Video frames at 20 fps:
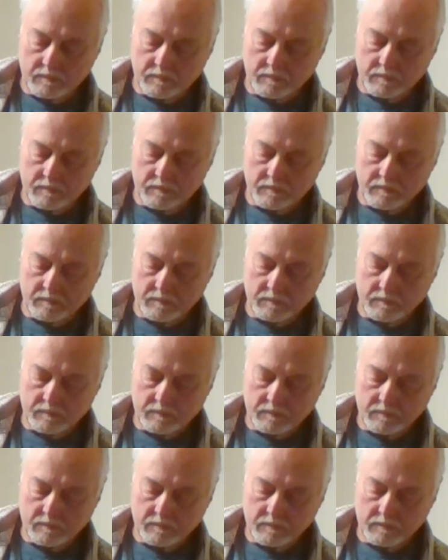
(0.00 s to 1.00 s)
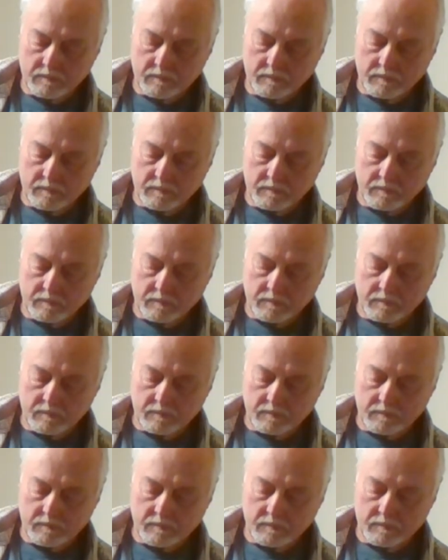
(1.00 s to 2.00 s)

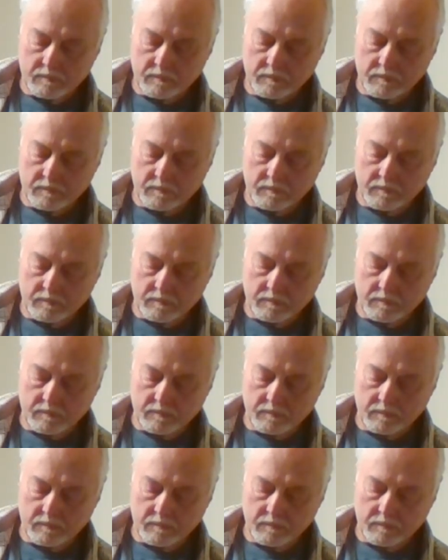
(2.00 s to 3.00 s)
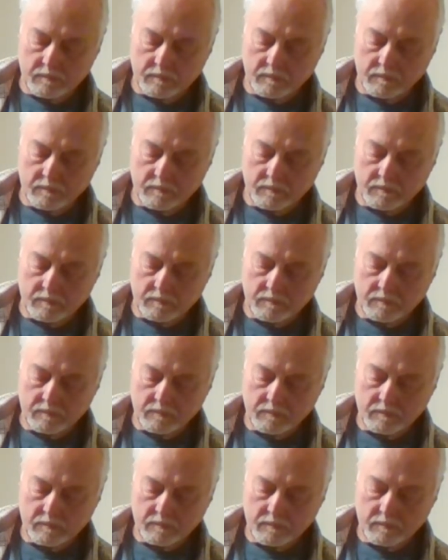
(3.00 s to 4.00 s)

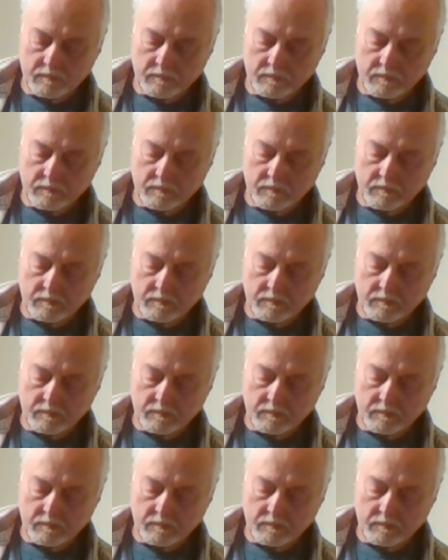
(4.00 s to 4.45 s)
This person isn't speaking.